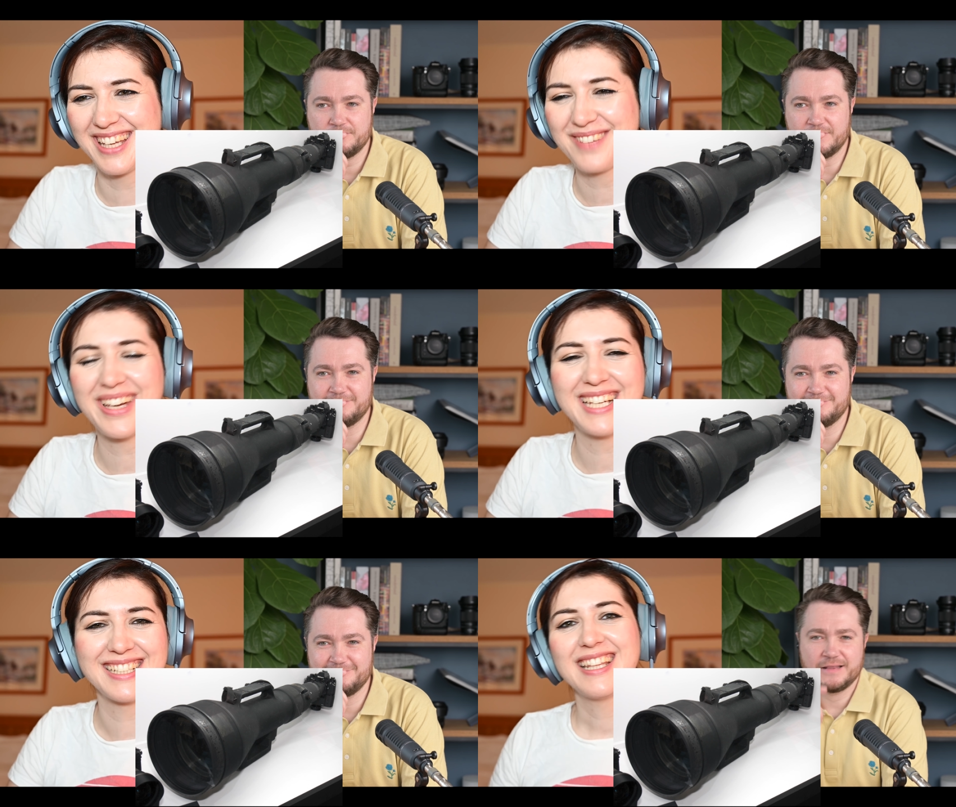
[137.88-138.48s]
Speaker 1: they
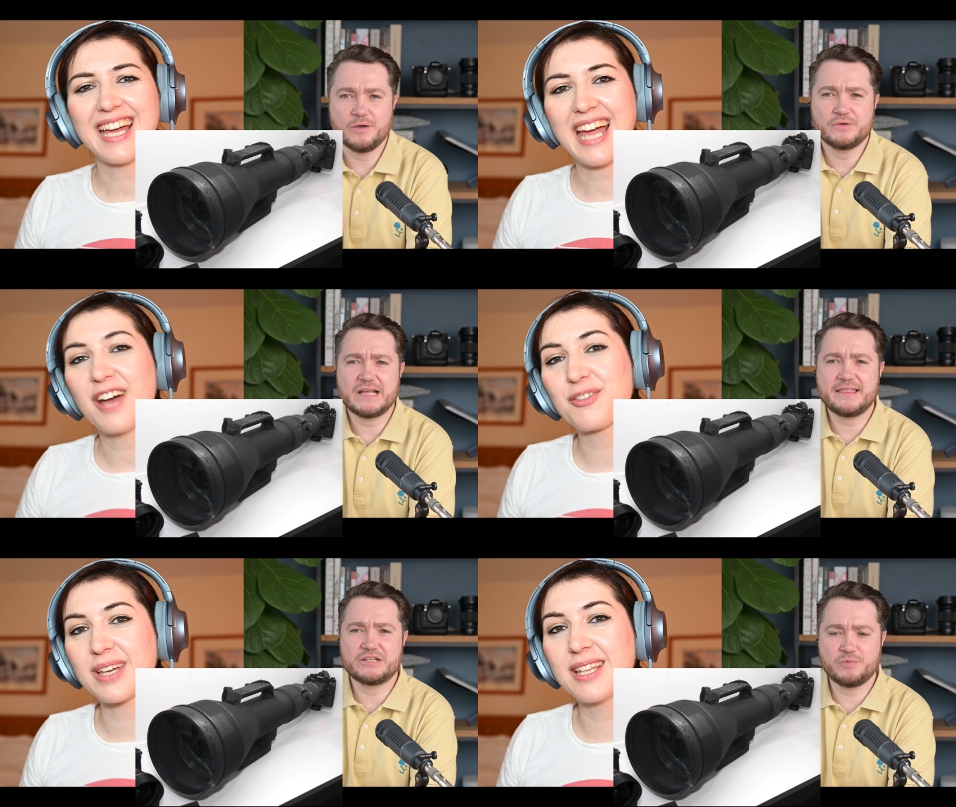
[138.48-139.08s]
made.
Speaker 2: And
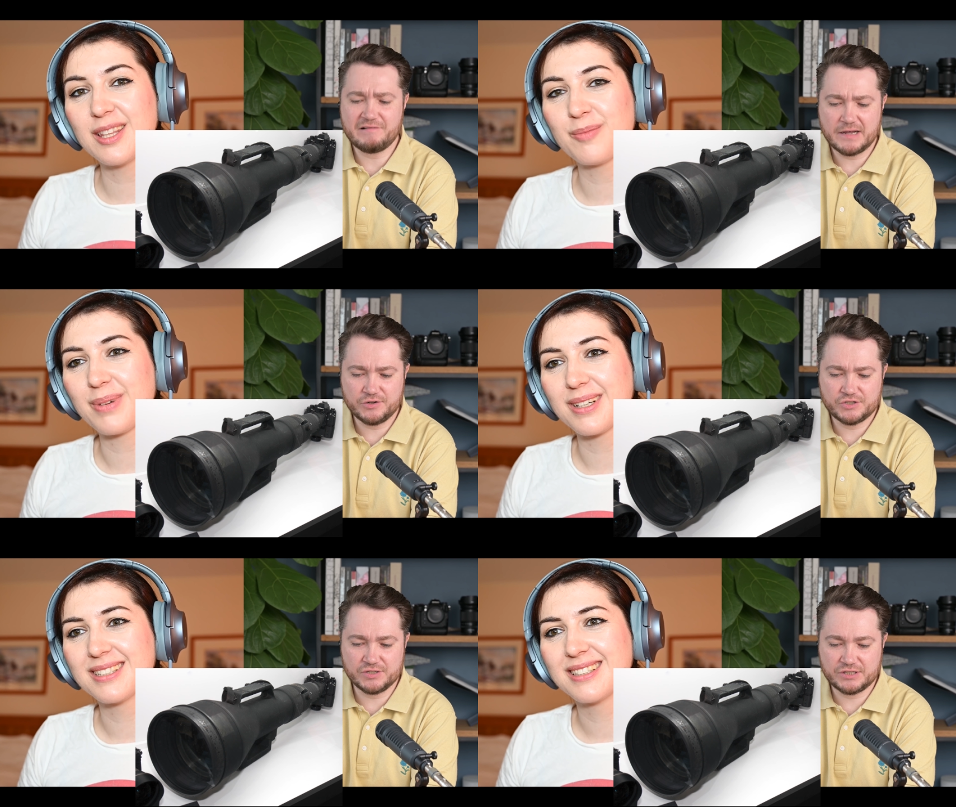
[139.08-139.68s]
there was, I think,
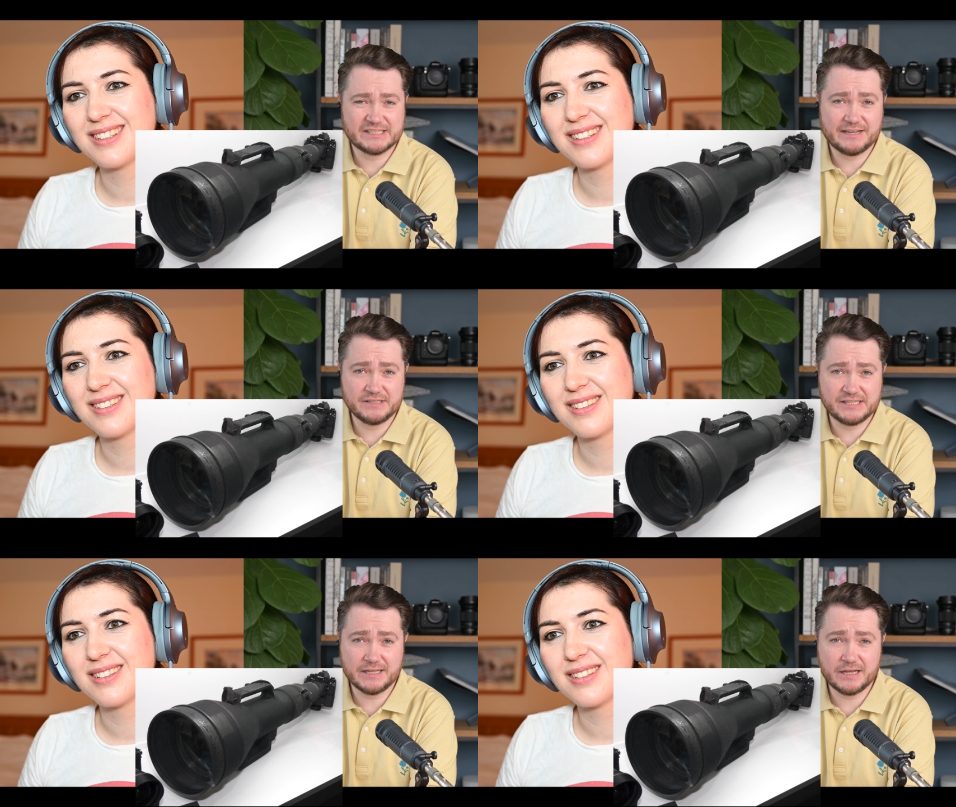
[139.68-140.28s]
1200 to, to
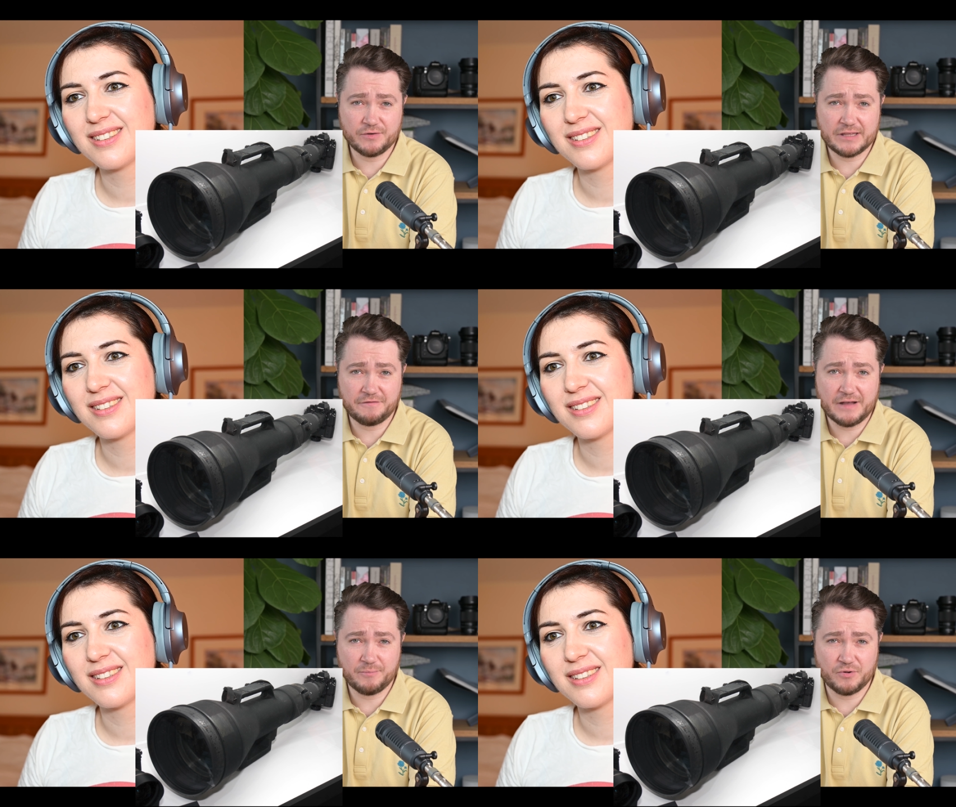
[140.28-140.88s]

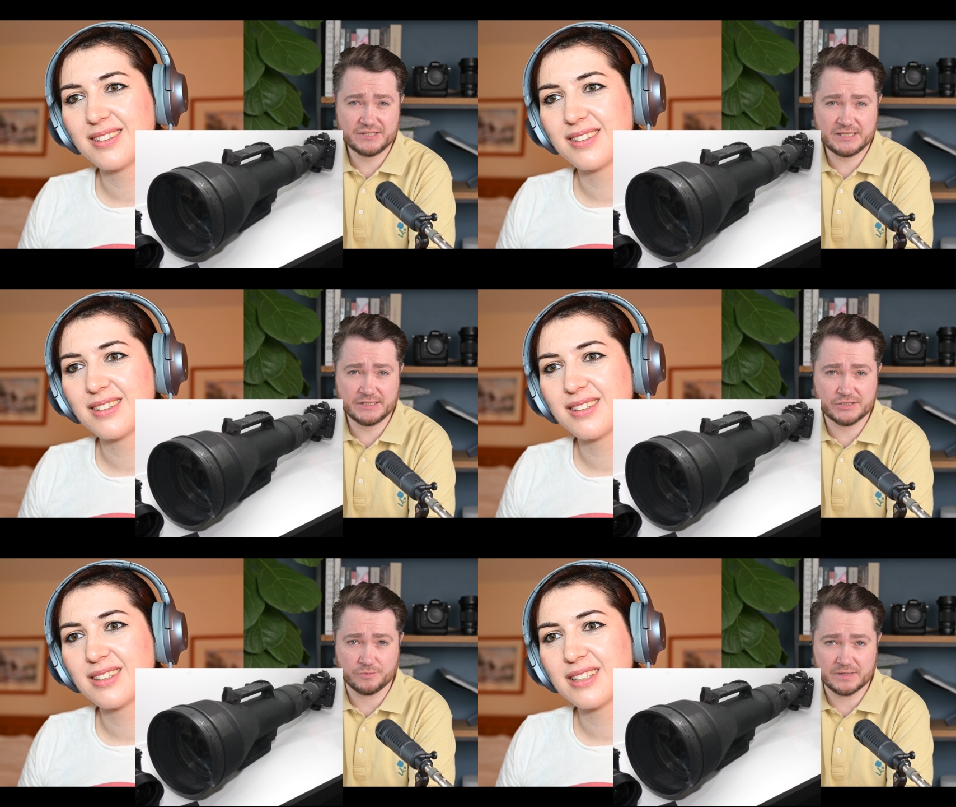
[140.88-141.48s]
1700 at
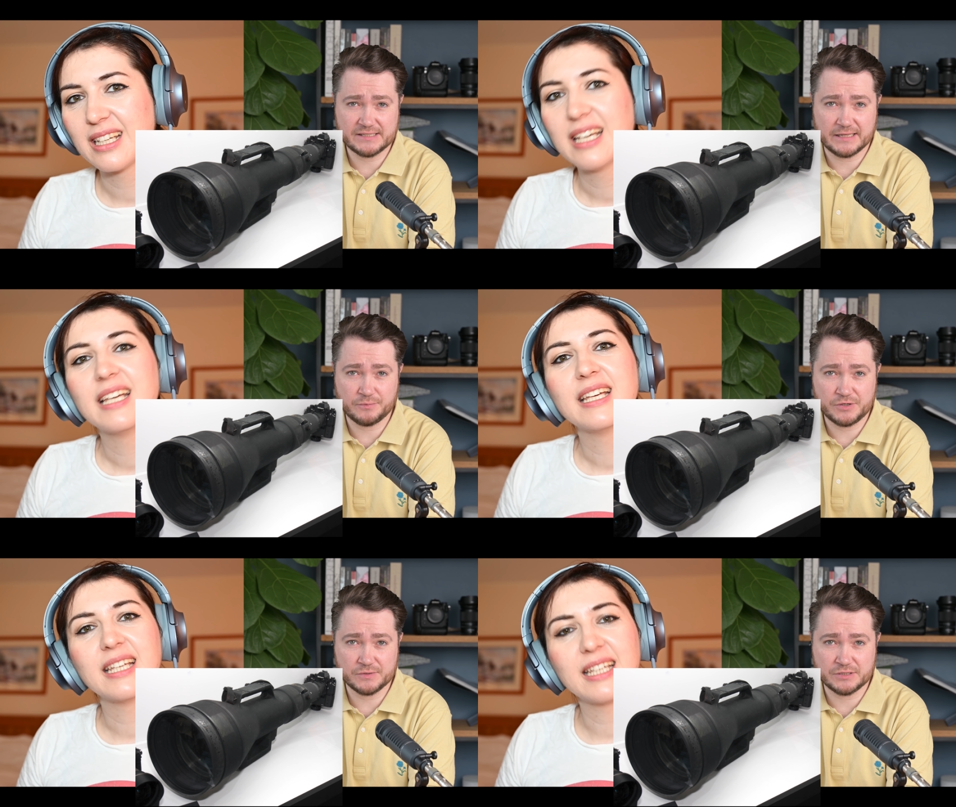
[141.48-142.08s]
5.6 zoom,
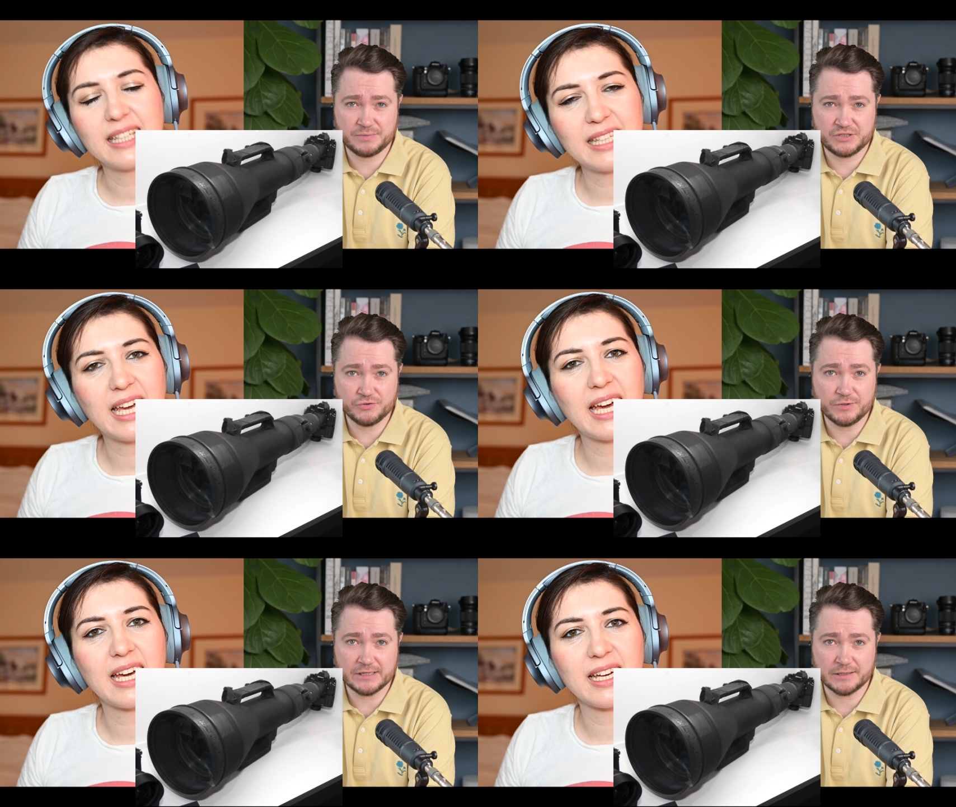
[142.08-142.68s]
isn't it? Which was a
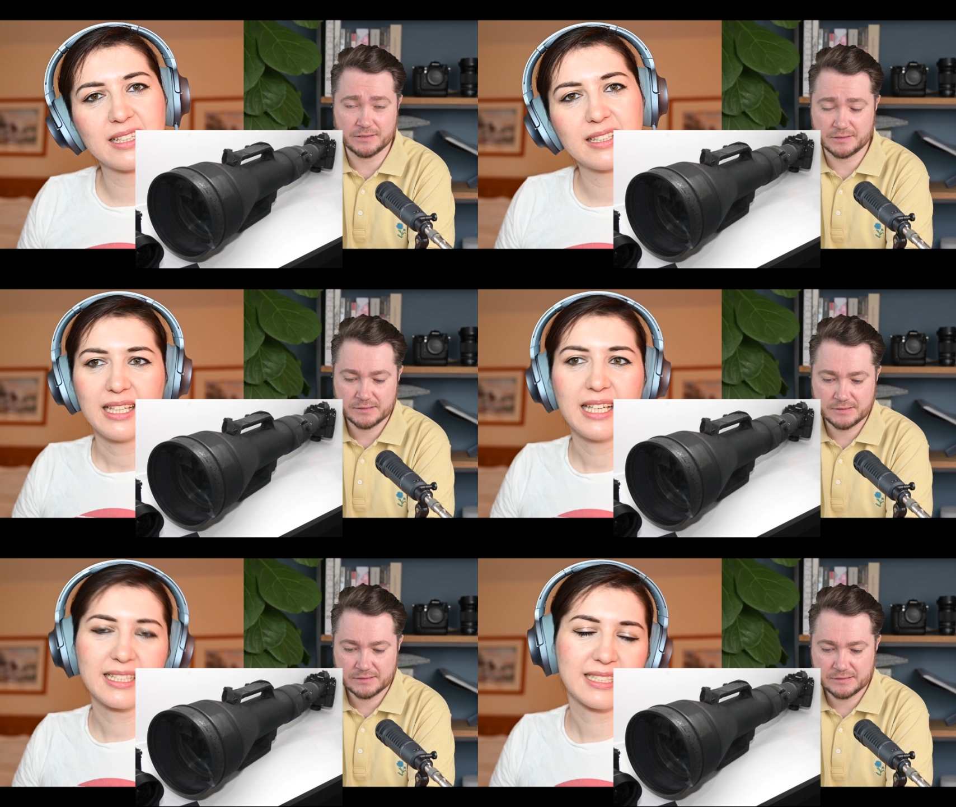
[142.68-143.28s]
bazooka. Yeah,
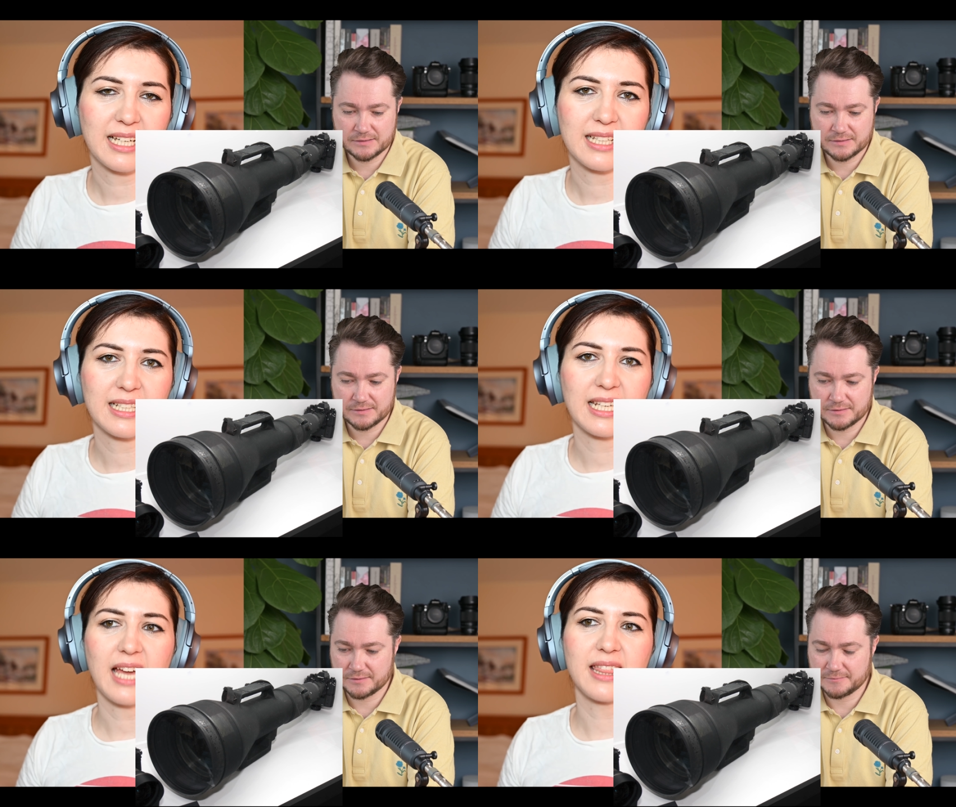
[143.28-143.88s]

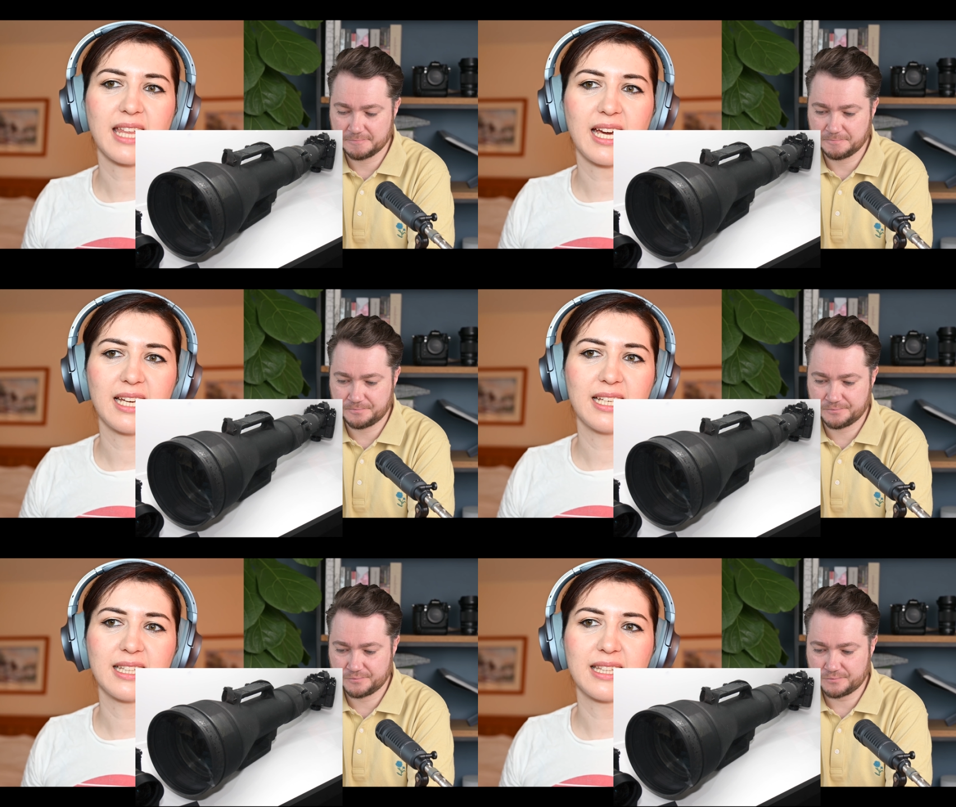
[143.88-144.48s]
Speaker 1: exactly. And that